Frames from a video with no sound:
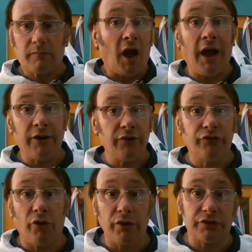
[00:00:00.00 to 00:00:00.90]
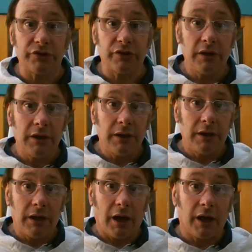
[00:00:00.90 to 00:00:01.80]
I had a choice.
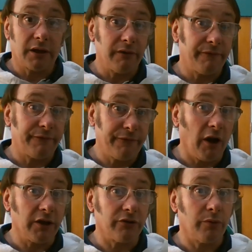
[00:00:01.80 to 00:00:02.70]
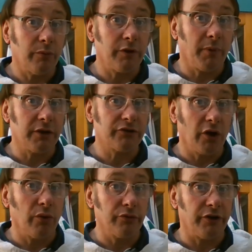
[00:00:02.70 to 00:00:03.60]
I could fight with my
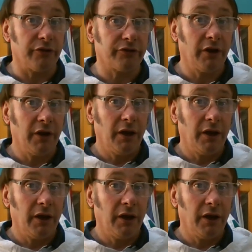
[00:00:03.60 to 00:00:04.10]
soldiers